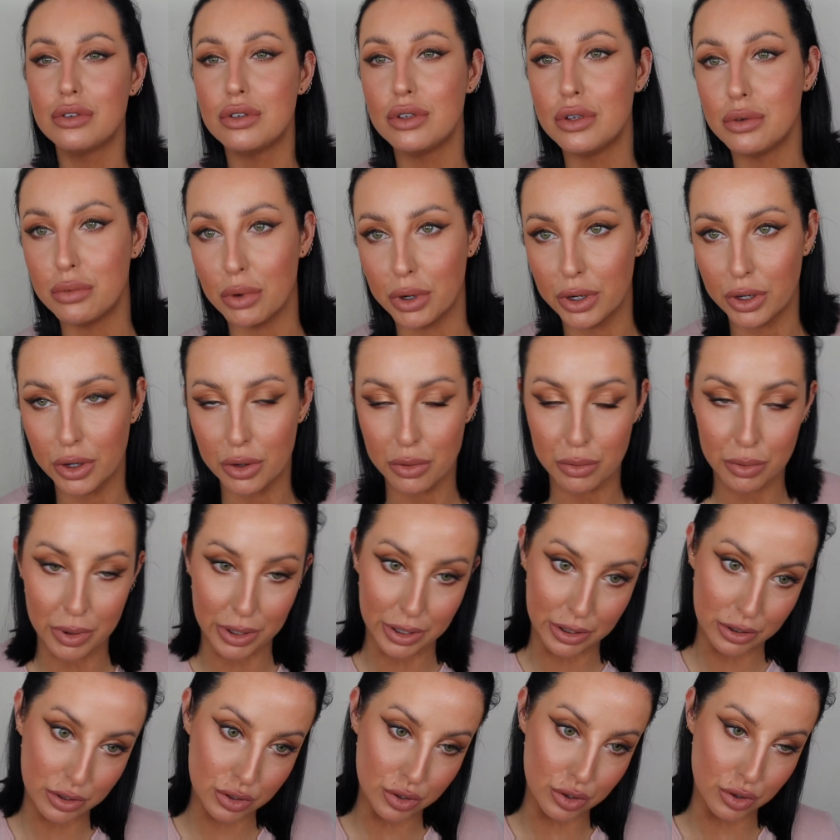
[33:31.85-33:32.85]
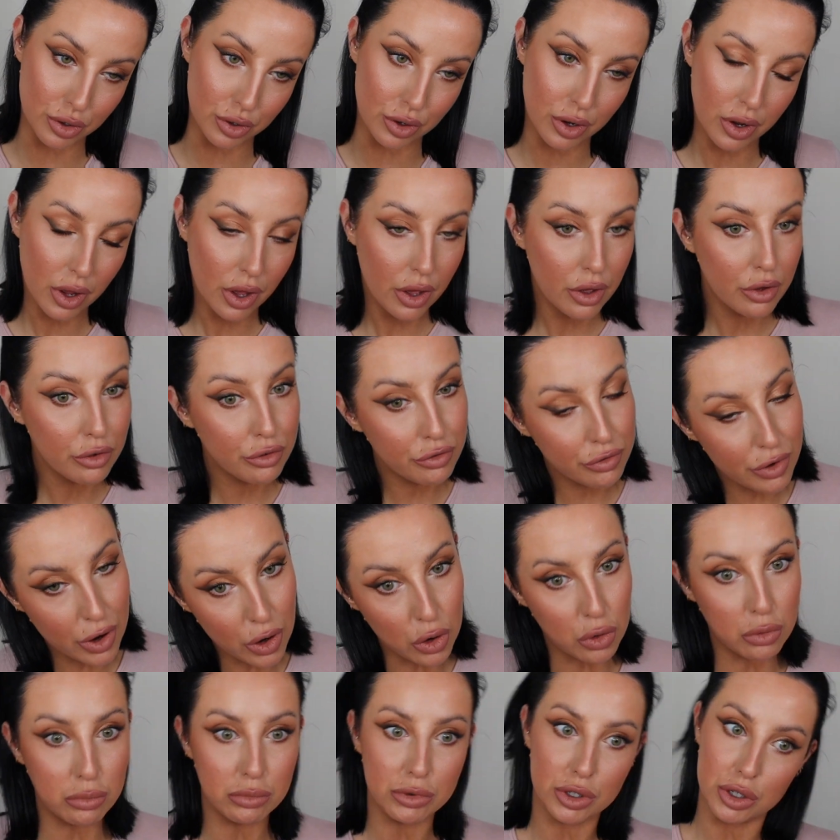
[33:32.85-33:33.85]
Do you want to go into
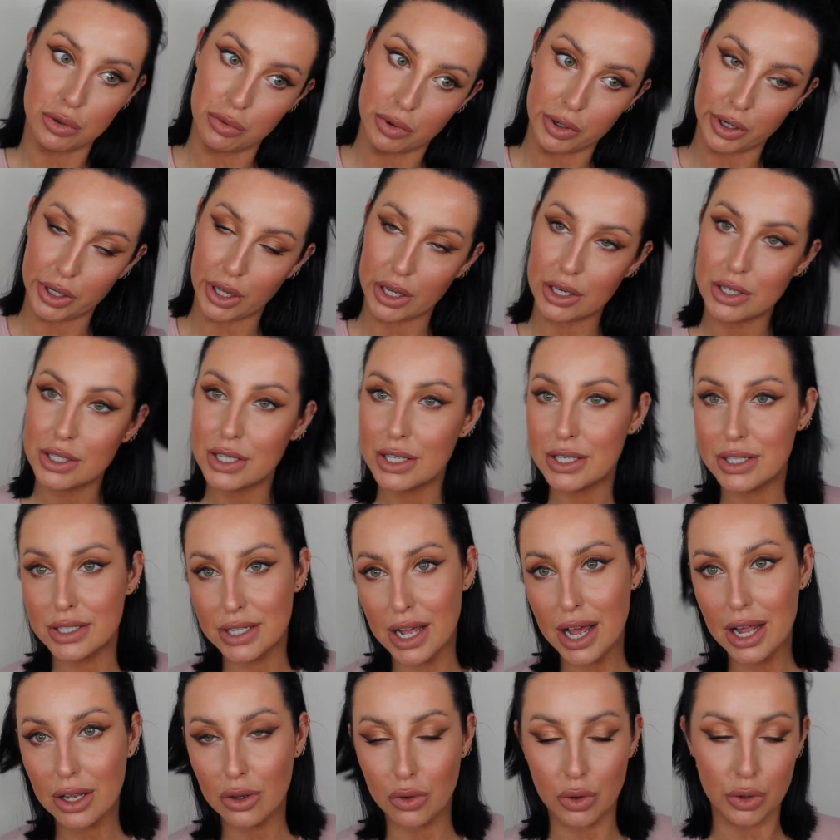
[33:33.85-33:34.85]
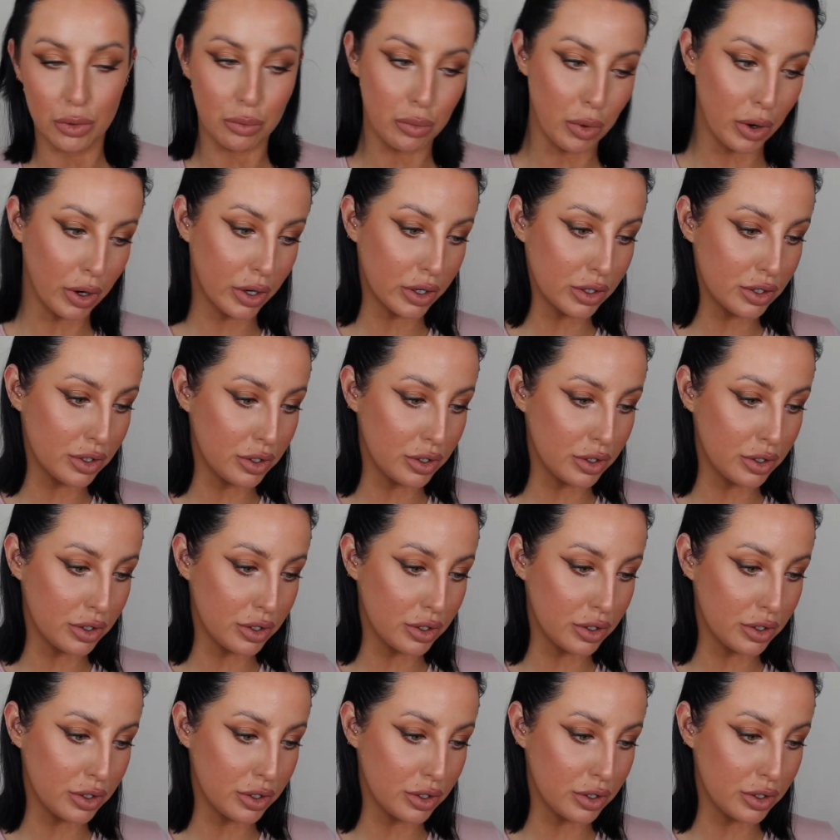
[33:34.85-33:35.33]
film? Do you want to get into salon work?